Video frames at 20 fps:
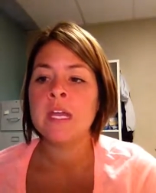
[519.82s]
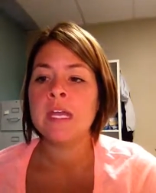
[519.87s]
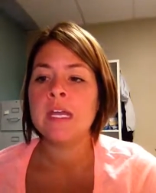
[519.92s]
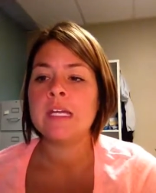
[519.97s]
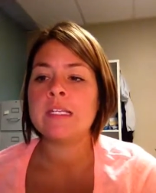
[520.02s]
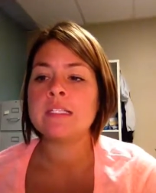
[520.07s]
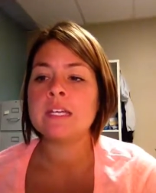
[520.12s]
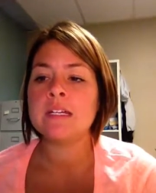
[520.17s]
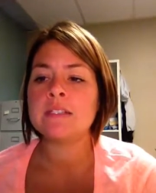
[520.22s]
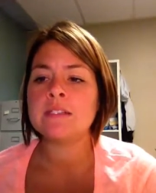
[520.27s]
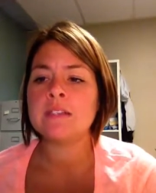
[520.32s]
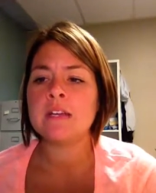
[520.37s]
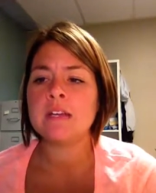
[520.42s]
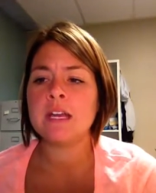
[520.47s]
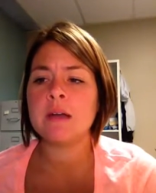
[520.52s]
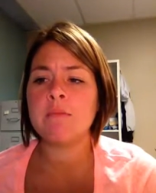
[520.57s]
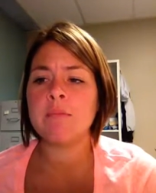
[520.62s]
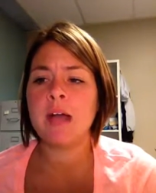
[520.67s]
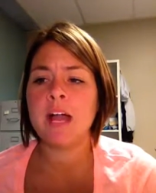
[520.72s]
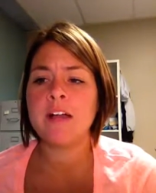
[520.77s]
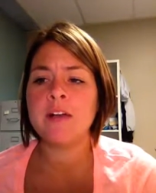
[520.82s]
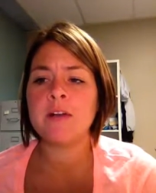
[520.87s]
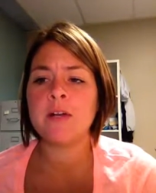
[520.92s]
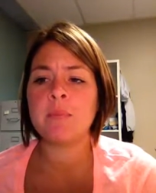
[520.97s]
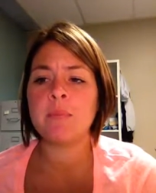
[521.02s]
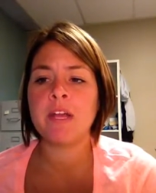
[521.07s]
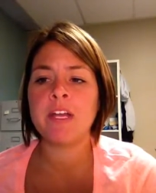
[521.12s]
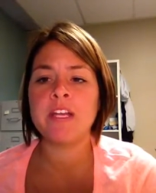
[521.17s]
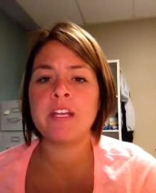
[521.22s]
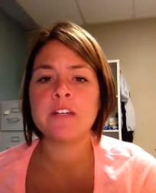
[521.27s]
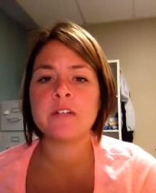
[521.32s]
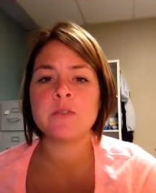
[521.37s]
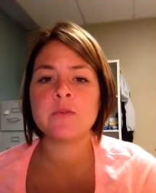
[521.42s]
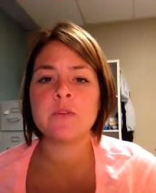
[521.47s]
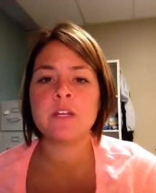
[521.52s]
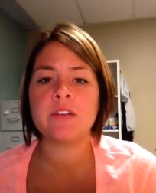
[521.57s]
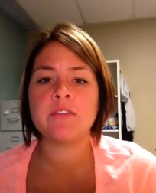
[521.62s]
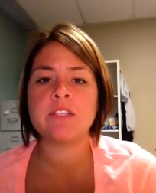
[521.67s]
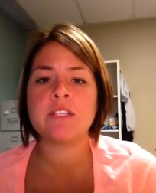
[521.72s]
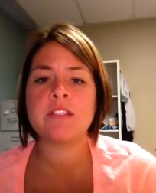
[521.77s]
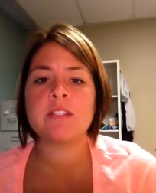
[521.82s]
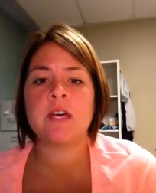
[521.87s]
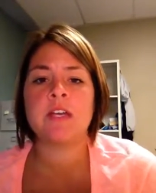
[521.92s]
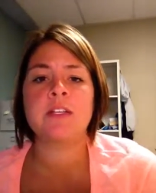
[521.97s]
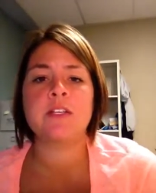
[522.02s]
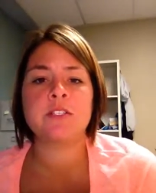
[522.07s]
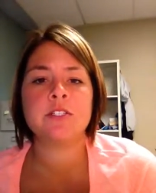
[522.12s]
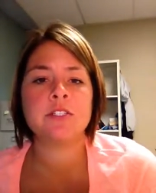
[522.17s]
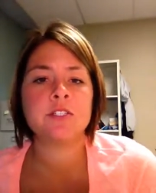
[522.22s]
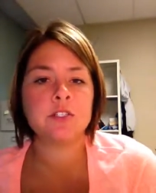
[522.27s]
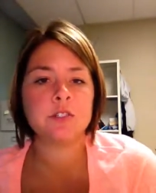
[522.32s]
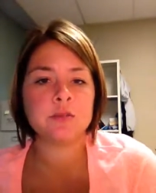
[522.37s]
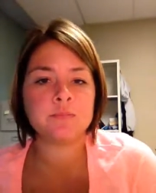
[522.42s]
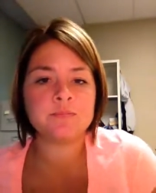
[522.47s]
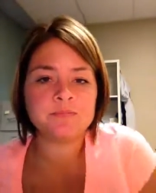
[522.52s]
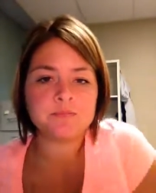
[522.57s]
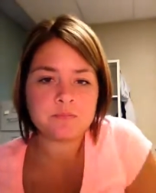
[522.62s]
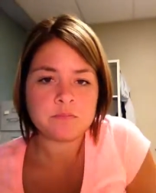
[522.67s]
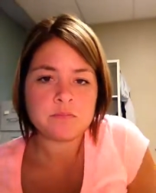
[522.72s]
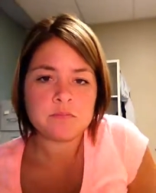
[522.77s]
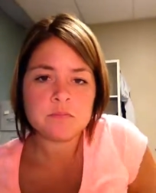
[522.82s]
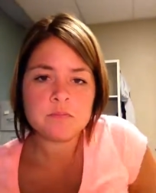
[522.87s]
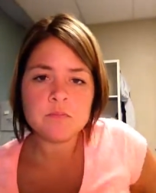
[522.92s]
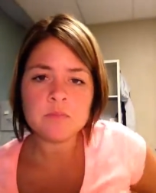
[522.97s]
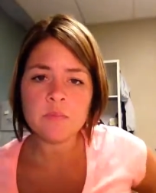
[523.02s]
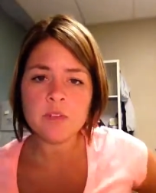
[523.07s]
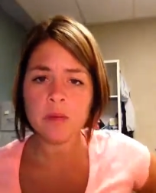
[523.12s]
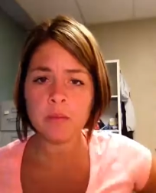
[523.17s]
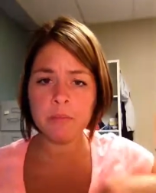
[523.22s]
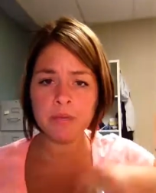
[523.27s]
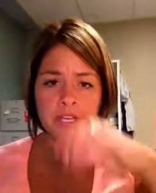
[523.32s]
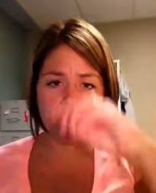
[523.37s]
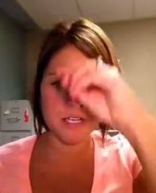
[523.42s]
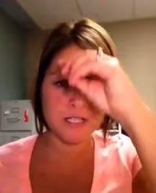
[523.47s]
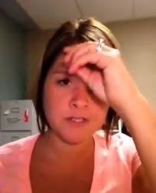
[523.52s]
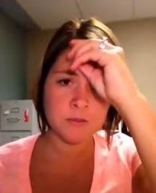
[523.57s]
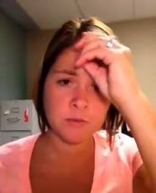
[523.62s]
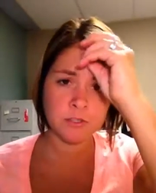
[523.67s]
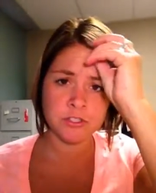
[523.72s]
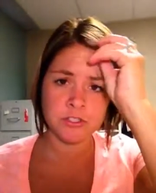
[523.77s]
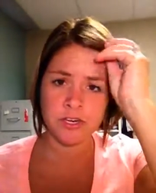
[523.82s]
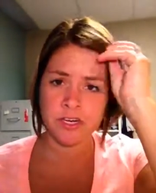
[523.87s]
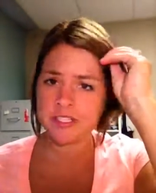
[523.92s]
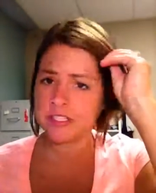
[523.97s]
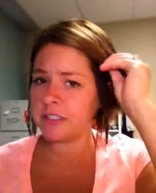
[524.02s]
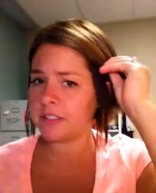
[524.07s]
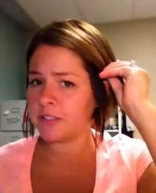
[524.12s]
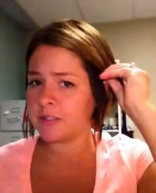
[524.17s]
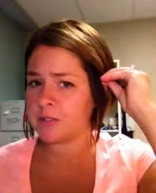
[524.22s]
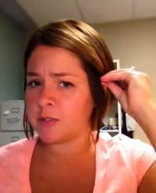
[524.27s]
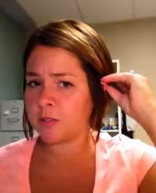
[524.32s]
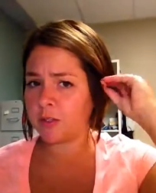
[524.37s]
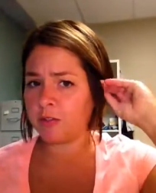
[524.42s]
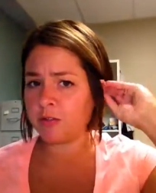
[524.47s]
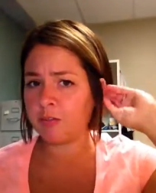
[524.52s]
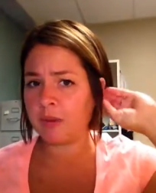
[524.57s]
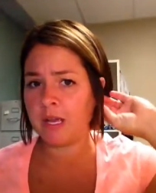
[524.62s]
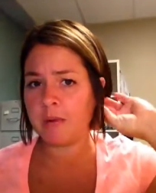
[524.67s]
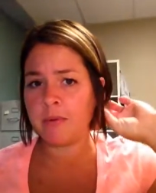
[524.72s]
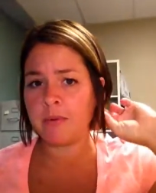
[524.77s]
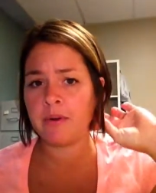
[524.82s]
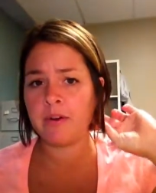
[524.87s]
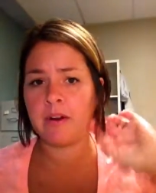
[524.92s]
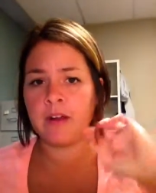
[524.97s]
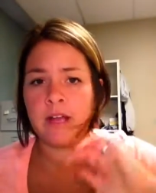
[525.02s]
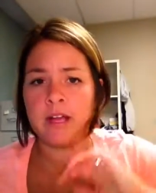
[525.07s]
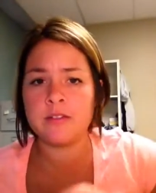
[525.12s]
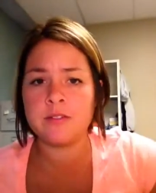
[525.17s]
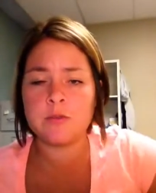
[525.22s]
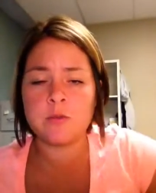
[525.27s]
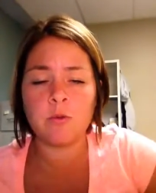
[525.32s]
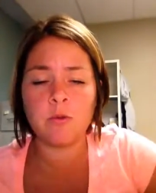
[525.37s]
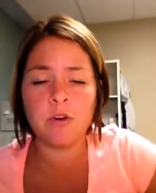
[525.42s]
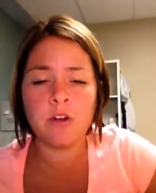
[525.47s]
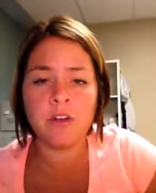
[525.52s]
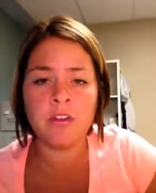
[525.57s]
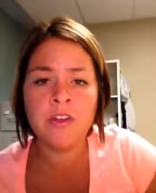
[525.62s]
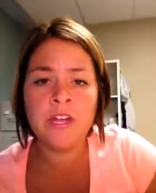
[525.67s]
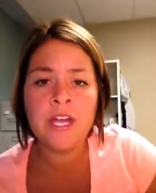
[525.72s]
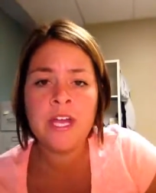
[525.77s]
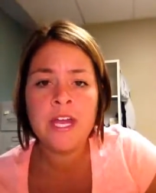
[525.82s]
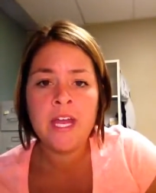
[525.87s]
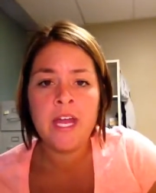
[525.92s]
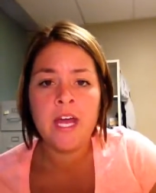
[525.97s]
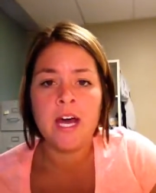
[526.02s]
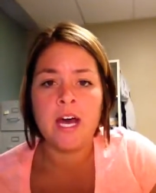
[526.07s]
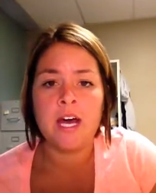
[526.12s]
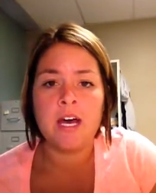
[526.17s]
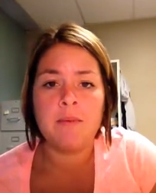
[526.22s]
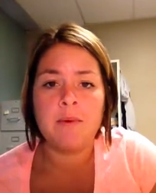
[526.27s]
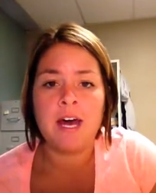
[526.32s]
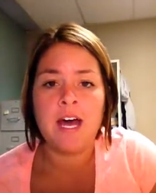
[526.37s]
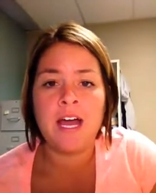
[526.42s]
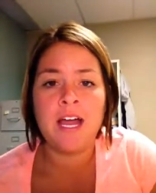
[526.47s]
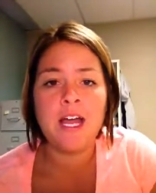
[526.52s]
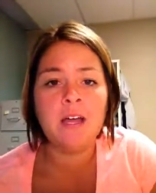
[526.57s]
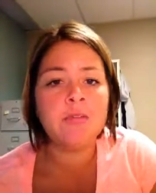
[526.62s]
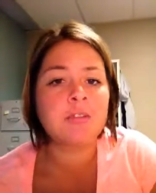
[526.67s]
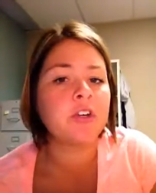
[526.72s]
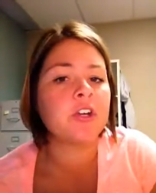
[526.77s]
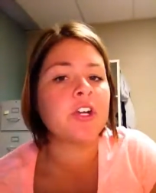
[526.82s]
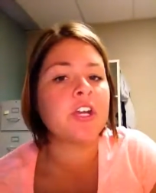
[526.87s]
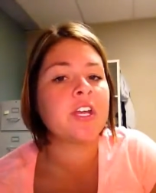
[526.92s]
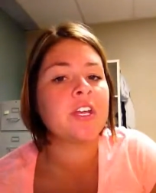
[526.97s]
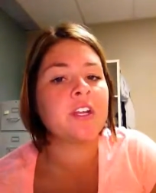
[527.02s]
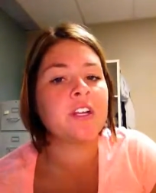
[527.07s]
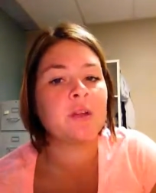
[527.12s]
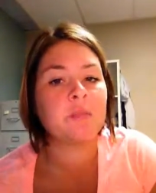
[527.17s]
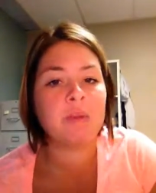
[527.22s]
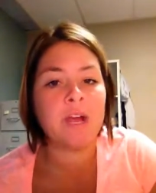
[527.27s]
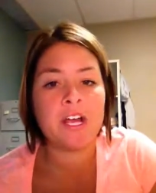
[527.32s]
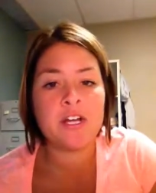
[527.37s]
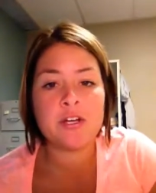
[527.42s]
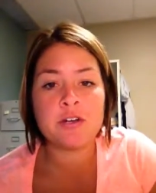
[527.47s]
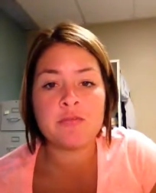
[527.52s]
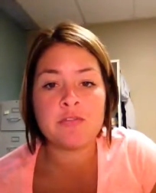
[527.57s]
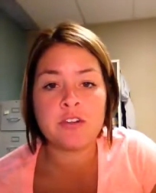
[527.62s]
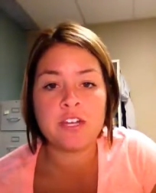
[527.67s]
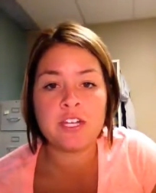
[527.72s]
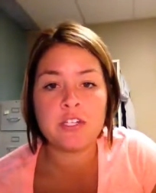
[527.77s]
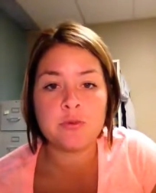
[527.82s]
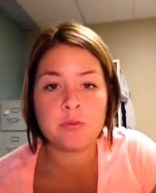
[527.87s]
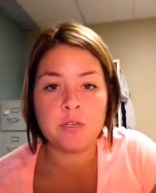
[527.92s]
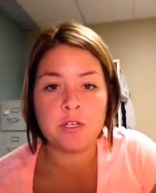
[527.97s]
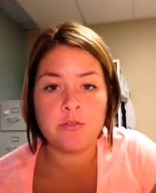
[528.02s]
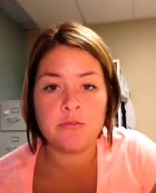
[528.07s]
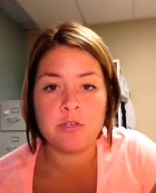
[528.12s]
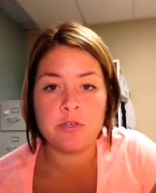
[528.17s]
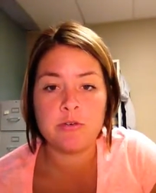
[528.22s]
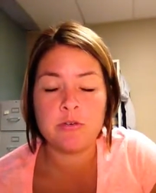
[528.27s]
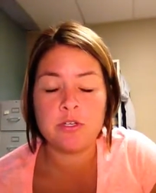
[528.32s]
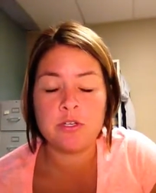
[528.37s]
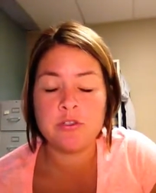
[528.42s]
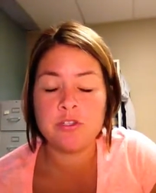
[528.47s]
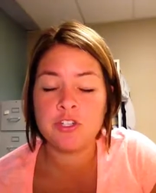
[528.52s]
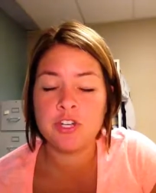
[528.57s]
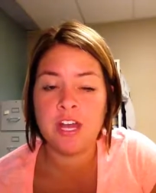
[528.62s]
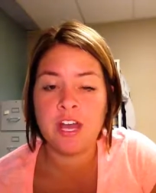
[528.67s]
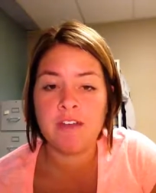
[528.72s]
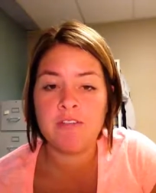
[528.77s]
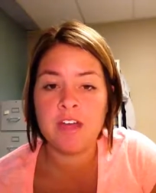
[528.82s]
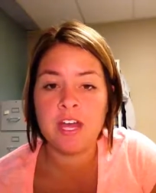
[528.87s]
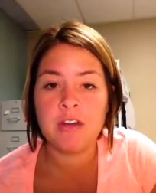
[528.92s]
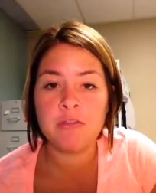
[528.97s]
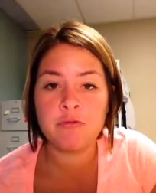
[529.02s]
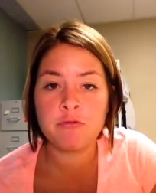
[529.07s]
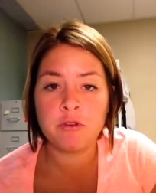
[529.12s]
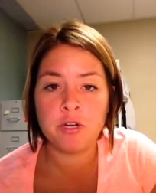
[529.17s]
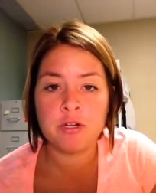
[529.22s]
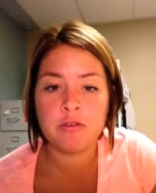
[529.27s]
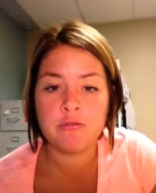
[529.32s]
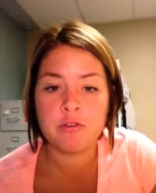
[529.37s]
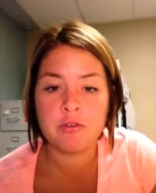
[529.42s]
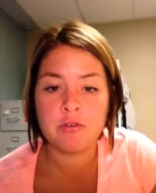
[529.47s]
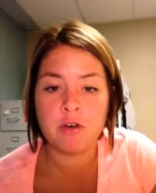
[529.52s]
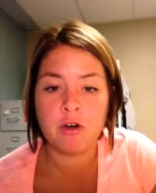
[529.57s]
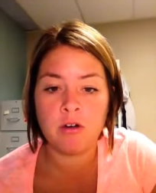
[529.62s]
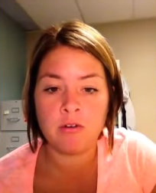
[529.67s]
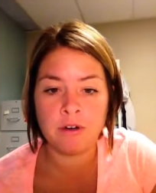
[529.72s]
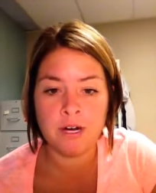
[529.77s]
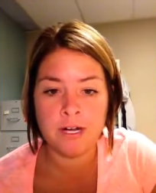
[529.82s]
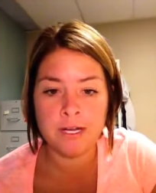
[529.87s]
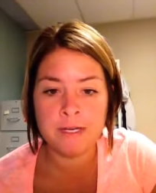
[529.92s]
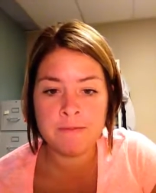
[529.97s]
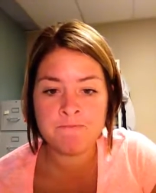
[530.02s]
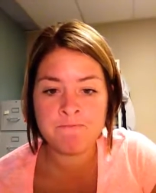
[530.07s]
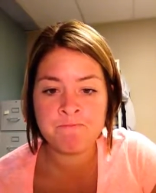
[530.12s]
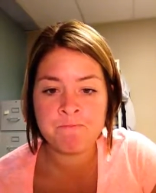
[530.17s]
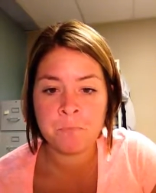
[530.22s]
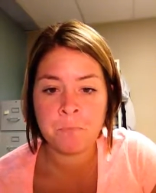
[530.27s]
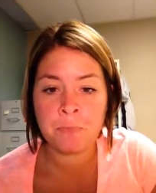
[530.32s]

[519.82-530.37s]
It does say a binder, but here's what I've decided to do. Because we're trying to conserve paper at school, I have created a binder for each one of you, and you should have that in front of you already.